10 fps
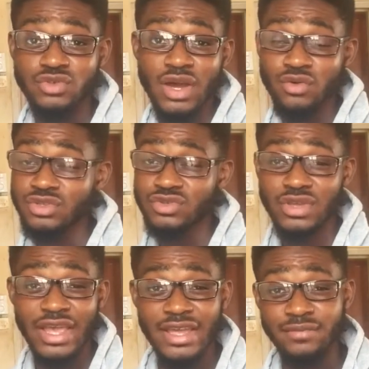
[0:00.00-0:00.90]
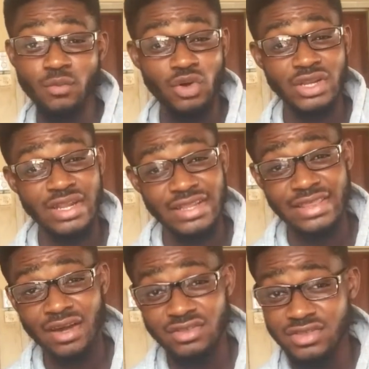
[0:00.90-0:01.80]
You are going to earn more than
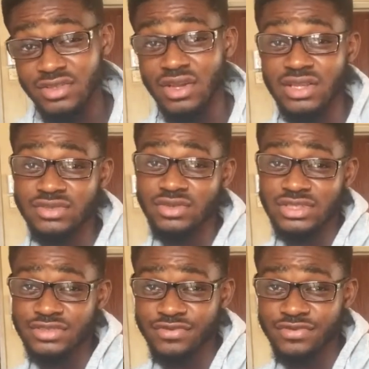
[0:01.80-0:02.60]
$1,000 on this